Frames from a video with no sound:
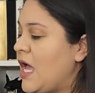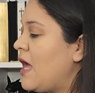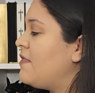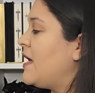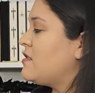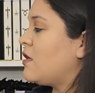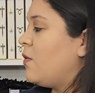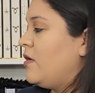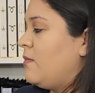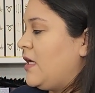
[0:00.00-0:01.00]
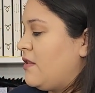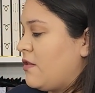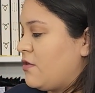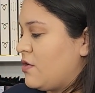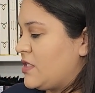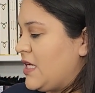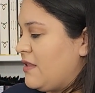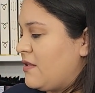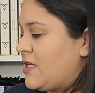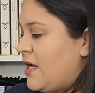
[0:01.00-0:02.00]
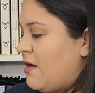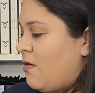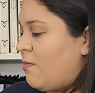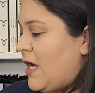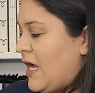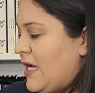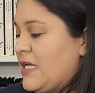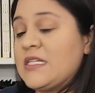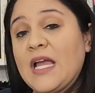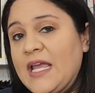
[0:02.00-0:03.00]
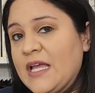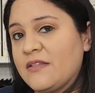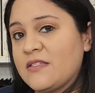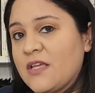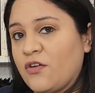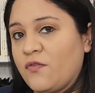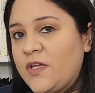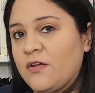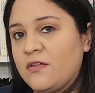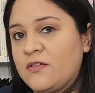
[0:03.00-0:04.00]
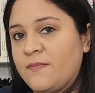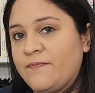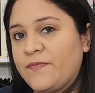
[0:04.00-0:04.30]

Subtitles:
And that's going to be The 13th Tale by Diane Setterfield.